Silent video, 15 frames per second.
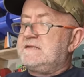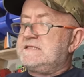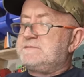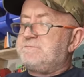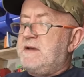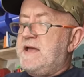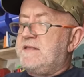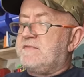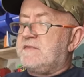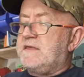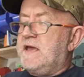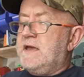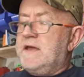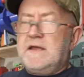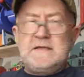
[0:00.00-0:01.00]
this month.
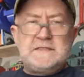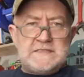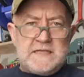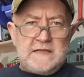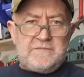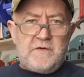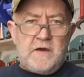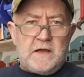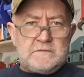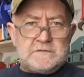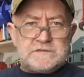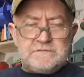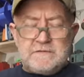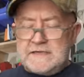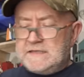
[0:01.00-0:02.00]
You see, if I
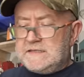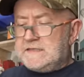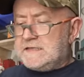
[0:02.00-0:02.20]
was running